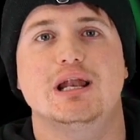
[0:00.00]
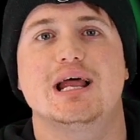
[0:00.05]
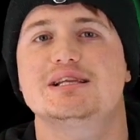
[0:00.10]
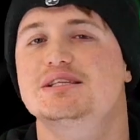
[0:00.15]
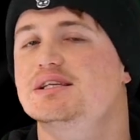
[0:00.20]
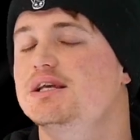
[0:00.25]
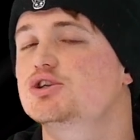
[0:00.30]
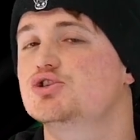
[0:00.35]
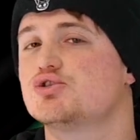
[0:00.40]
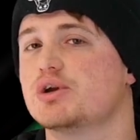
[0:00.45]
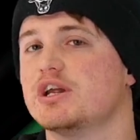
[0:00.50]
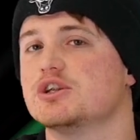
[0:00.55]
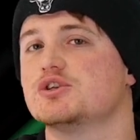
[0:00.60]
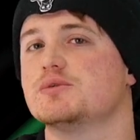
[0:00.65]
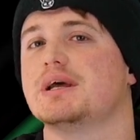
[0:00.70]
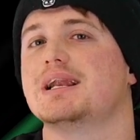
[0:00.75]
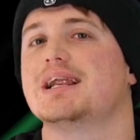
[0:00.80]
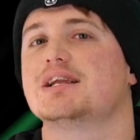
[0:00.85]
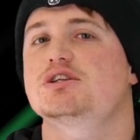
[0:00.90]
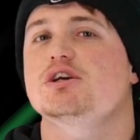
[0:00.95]
Let's get straight into
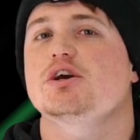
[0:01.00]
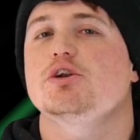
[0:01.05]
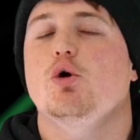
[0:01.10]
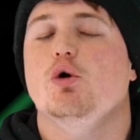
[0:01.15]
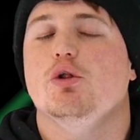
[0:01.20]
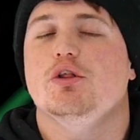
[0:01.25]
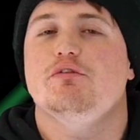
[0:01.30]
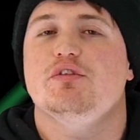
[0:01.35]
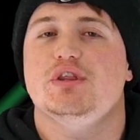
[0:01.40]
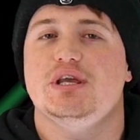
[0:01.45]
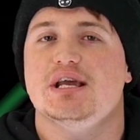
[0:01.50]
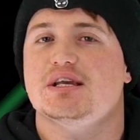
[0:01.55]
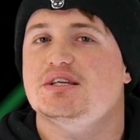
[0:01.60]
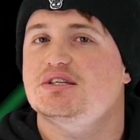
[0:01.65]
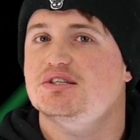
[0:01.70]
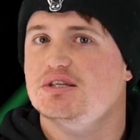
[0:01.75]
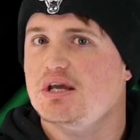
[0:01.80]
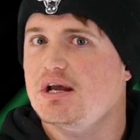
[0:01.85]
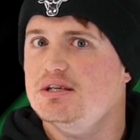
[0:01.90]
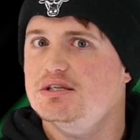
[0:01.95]
it. Let's look at all of the
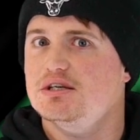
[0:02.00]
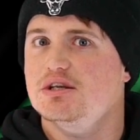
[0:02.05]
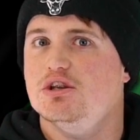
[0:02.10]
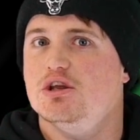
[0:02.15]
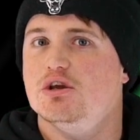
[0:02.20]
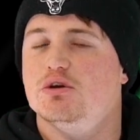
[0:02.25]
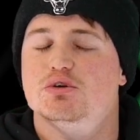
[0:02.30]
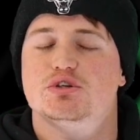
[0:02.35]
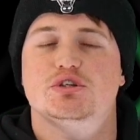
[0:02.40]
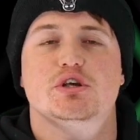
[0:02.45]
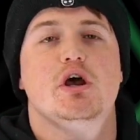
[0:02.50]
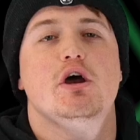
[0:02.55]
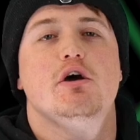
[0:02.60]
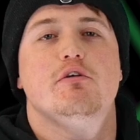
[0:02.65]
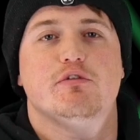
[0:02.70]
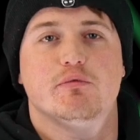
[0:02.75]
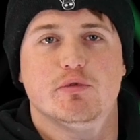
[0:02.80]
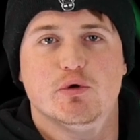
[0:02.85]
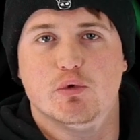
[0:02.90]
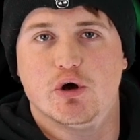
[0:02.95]
exciting news
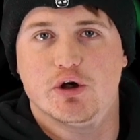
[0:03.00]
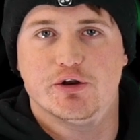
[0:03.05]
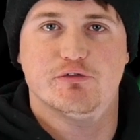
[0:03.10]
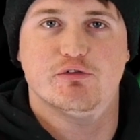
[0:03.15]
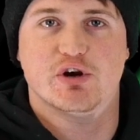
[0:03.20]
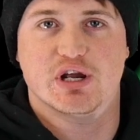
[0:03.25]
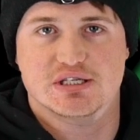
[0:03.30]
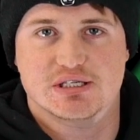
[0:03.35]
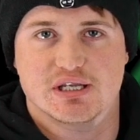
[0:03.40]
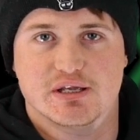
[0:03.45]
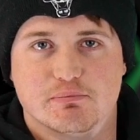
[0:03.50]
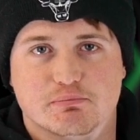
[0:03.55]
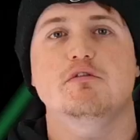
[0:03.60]
from the world of wrestling.